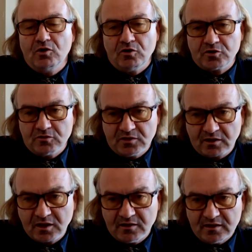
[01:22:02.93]
load on the
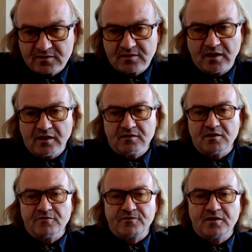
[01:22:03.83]
kidneys, and
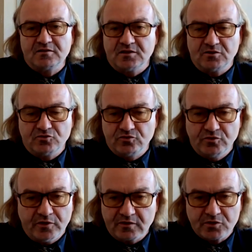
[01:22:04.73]
if kids are
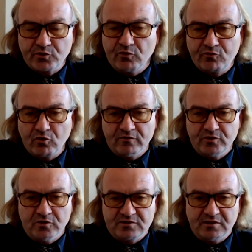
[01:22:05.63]
doing three or four of
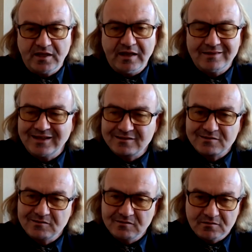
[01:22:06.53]
those a day,
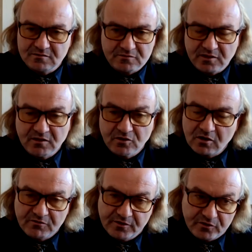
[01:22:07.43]
that's really
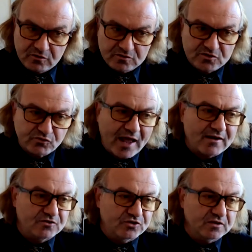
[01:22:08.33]
not a very good
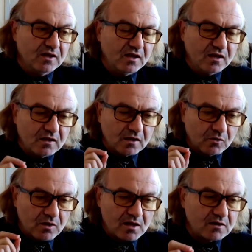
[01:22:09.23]
strategy.
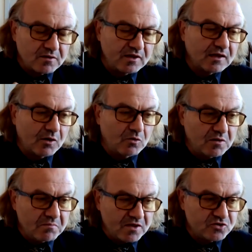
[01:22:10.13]
One other thing I
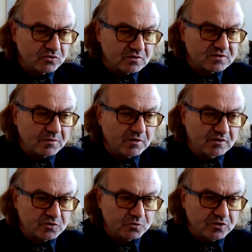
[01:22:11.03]
want to mention with
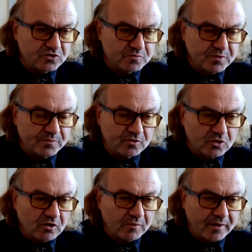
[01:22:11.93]
stimulants, which people
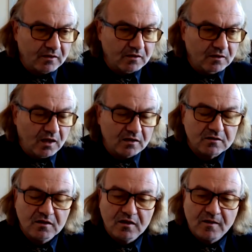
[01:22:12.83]
talk about a
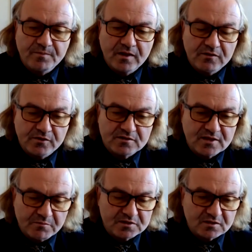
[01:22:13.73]
lot, and there is
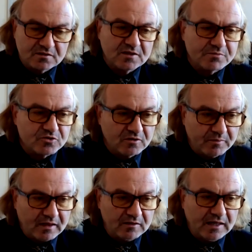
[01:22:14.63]
some misconception
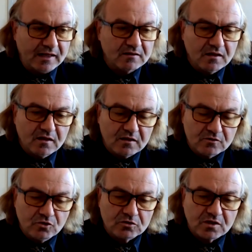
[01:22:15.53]
about that.
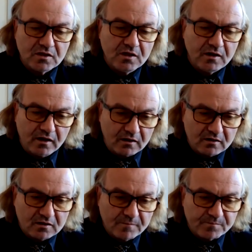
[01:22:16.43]
Not eating